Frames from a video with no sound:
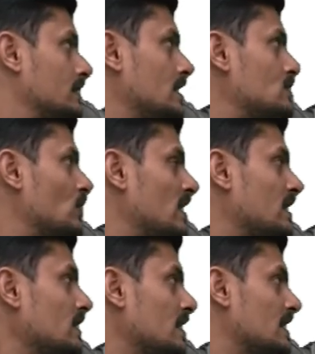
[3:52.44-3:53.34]
This
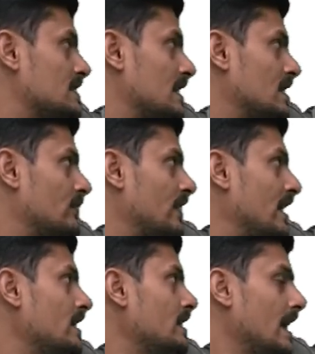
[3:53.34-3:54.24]
one is the
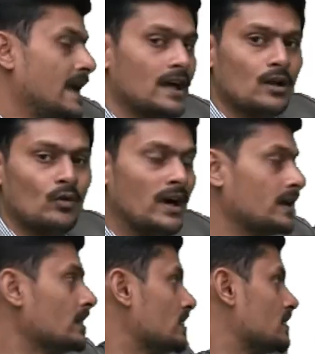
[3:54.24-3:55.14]
different angle
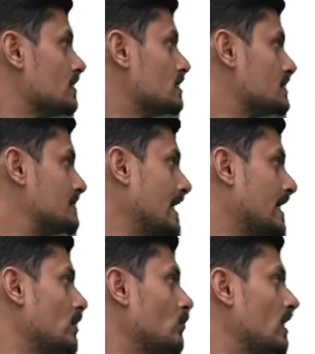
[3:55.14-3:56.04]
1,
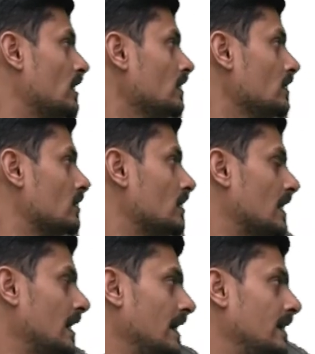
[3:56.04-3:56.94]
second one,
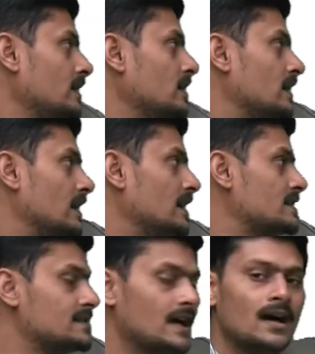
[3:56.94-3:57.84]
and
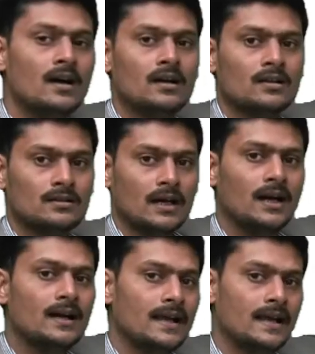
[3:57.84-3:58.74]
it's the
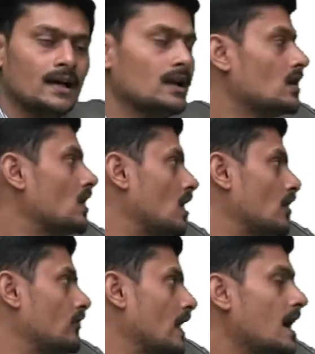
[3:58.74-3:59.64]
third angle of